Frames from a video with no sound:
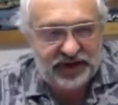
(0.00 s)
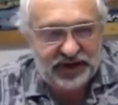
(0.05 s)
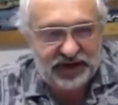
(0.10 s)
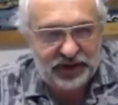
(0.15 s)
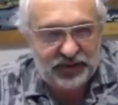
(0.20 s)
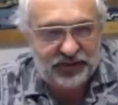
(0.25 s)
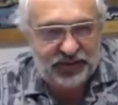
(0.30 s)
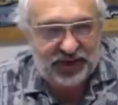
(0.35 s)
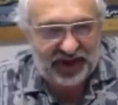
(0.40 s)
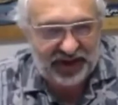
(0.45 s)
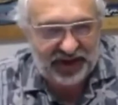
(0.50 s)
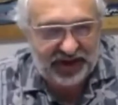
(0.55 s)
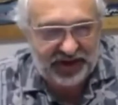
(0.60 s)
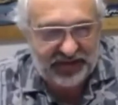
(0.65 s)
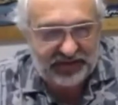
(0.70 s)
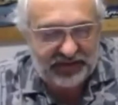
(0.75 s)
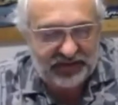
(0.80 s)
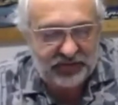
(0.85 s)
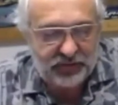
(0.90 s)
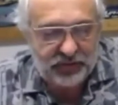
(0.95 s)
to energy
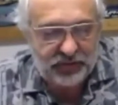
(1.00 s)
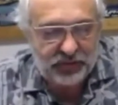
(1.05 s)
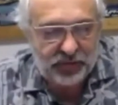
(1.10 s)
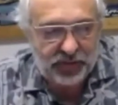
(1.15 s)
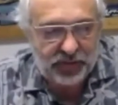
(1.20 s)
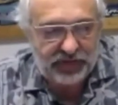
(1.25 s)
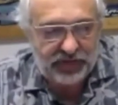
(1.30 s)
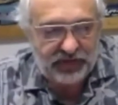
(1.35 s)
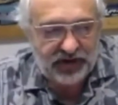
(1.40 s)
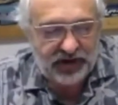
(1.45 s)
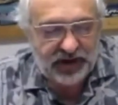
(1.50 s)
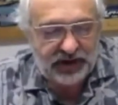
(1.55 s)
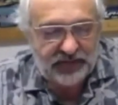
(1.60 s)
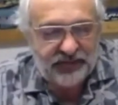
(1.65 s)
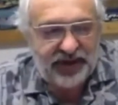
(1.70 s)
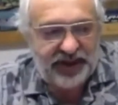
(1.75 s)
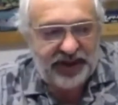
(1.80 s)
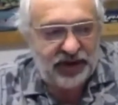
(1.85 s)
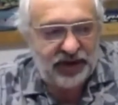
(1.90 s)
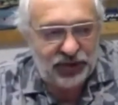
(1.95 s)
plant
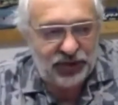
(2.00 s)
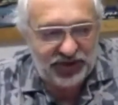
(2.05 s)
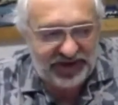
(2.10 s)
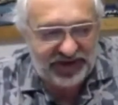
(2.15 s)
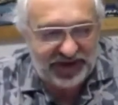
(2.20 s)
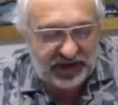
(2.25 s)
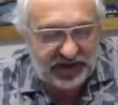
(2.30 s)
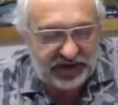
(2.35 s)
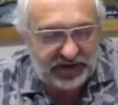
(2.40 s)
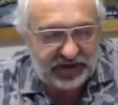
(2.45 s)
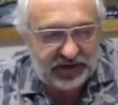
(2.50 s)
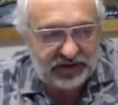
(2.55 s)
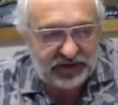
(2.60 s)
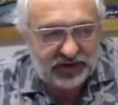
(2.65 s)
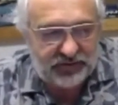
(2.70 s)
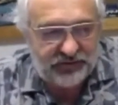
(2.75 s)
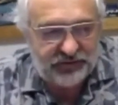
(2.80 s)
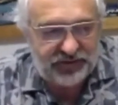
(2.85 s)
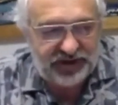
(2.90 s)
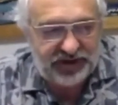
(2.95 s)
by the utility
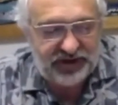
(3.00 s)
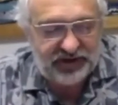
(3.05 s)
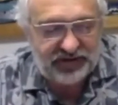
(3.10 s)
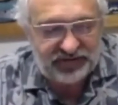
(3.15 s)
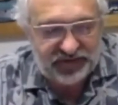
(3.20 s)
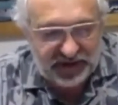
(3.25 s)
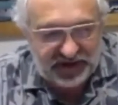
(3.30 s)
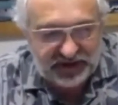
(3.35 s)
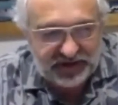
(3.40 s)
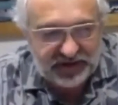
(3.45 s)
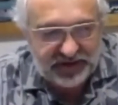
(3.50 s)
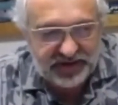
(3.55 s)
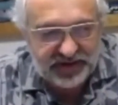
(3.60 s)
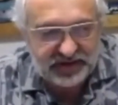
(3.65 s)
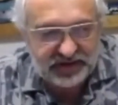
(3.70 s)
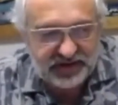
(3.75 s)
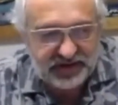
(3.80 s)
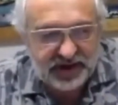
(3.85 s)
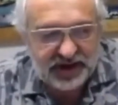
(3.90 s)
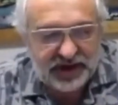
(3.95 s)
company of
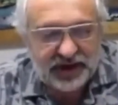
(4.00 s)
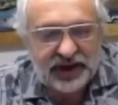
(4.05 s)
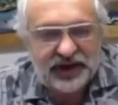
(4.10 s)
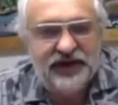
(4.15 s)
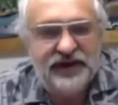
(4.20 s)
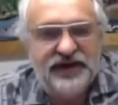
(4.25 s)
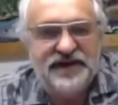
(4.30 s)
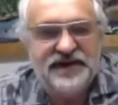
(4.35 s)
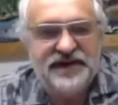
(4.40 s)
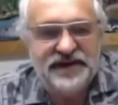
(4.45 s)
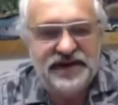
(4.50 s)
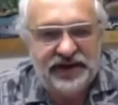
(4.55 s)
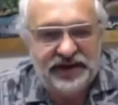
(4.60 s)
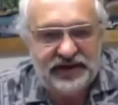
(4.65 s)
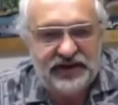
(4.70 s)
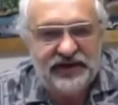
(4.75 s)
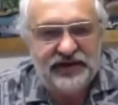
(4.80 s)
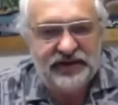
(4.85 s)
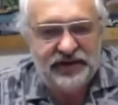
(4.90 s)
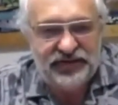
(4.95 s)
Linz in the
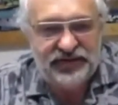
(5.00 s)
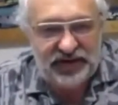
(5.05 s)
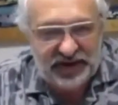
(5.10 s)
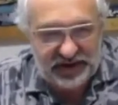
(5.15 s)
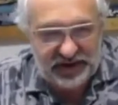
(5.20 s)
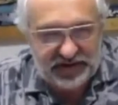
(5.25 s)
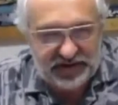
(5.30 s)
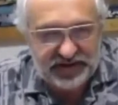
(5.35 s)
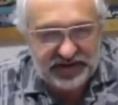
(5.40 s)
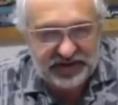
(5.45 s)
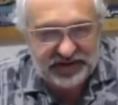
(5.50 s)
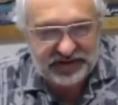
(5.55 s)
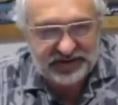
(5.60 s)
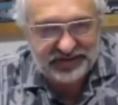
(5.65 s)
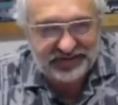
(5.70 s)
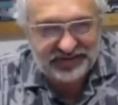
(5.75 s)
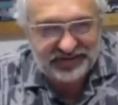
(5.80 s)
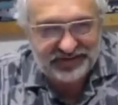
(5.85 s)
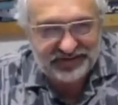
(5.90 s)
city of Linz.